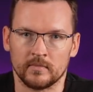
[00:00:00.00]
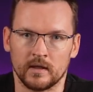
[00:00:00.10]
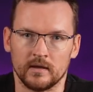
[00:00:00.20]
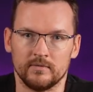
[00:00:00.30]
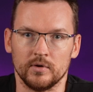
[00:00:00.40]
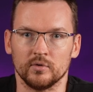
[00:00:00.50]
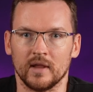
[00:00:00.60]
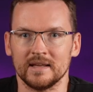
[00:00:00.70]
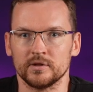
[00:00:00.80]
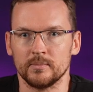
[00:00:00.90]
If you'd
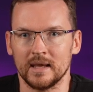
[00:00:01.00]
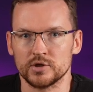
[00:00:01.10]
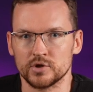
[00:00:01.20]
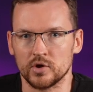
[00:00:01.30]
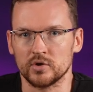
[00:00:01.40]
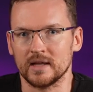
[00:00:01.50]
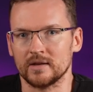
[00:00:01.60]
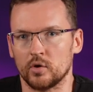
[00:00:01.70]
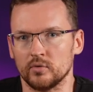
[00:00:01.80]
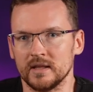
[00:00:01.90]
like to make sure
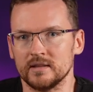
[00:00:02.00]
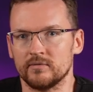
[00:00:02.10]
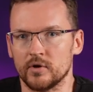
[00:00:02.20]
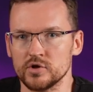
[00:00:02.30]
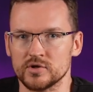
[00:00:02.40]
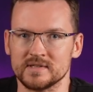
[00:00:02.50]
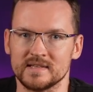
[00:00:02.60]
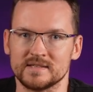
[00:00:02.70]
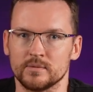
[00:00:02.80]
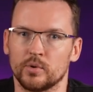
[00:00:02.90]
that only the versions
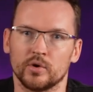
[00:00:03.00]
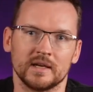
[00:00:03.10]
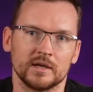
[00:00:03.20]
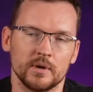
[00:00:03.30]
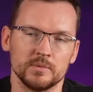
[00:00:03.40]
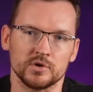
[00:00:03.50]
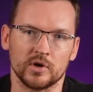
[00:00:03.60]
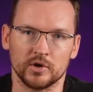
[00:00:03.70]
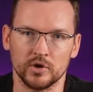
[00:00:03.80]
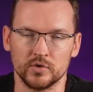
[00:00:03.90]
that support encryption
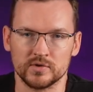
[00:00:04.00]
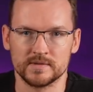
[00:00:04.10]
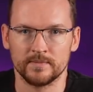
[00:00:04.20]
are used,